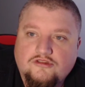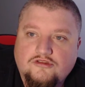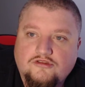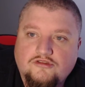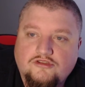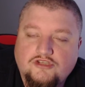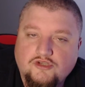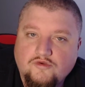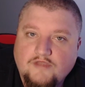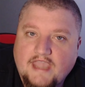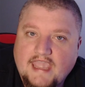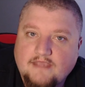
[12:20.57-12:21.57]
2
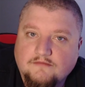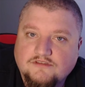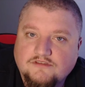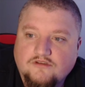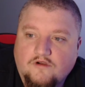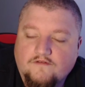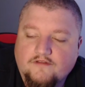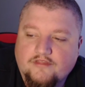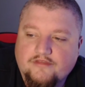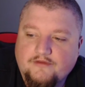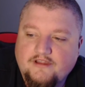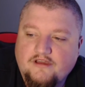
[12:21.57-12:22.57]
games over
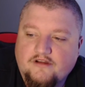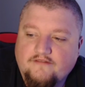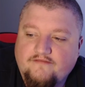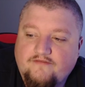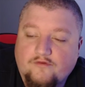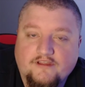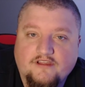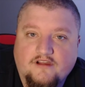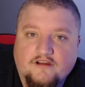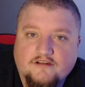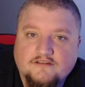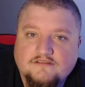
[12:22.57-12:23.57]
340
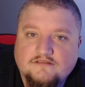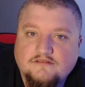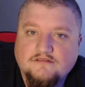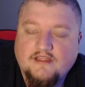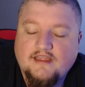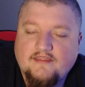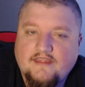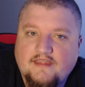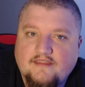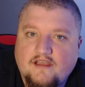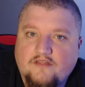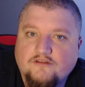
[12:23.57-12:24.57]
yards, and then
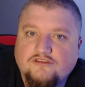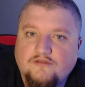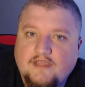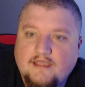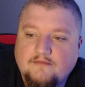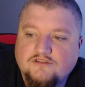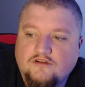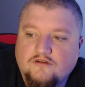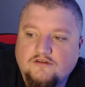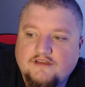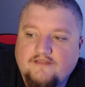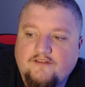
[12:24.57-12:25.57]
the other 2 games are
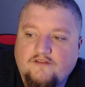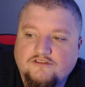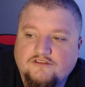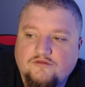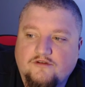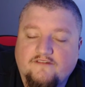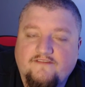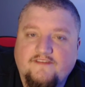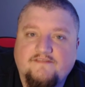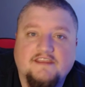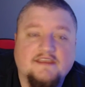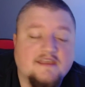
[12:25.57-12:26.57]
definitely over
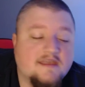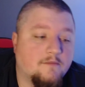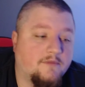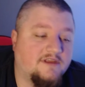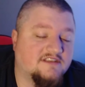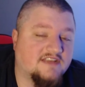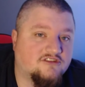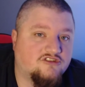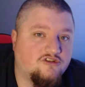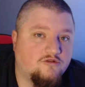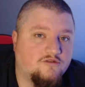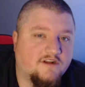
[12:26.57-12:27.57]
250, but he's got
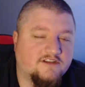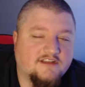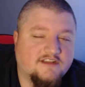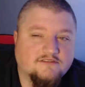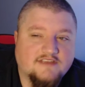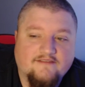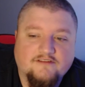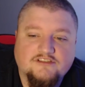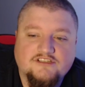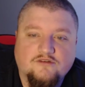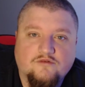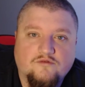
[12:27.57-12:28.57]
2 touchdowns every
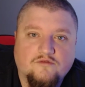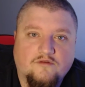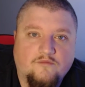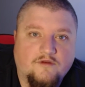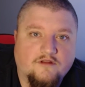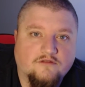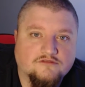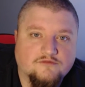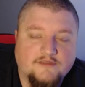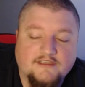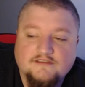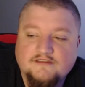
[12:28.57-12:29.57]
single one of those
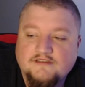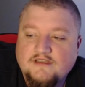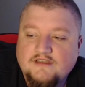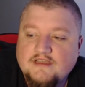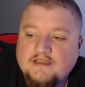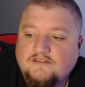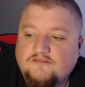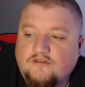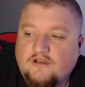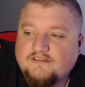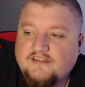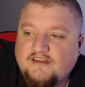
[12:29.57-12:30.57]
weeks. So I
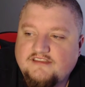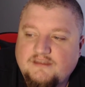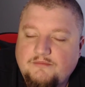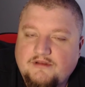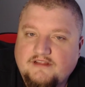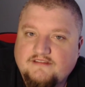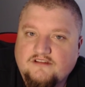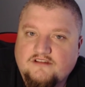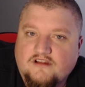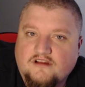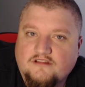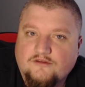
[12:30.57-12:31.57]
was kind of sleeping on Derek
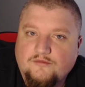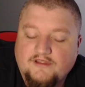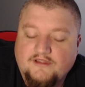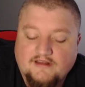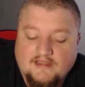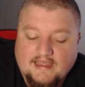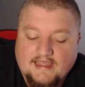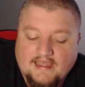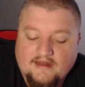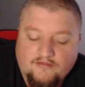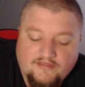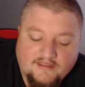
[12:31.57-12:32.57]
Carr a little bit. I
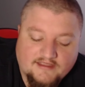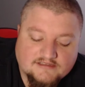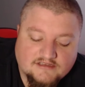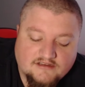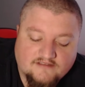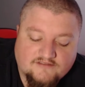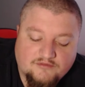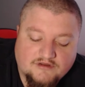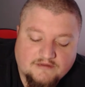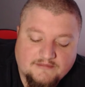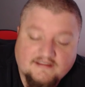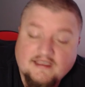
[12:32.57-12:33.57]
don't think it's enough to put
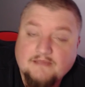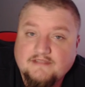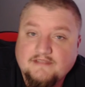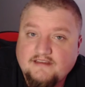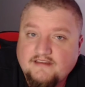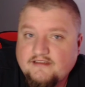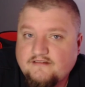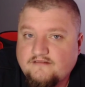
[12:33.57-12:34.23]
him in top 10 yet,